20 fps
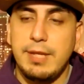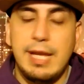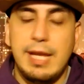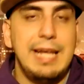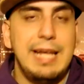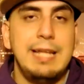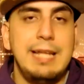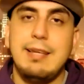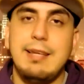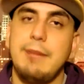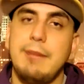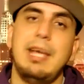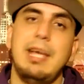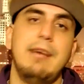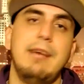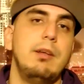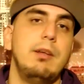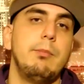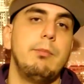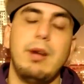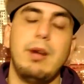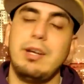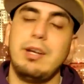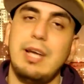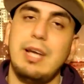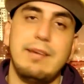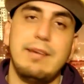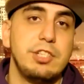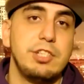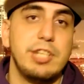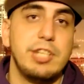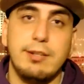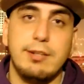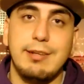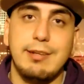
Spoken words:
Anytime you have LeBron, you have a chance.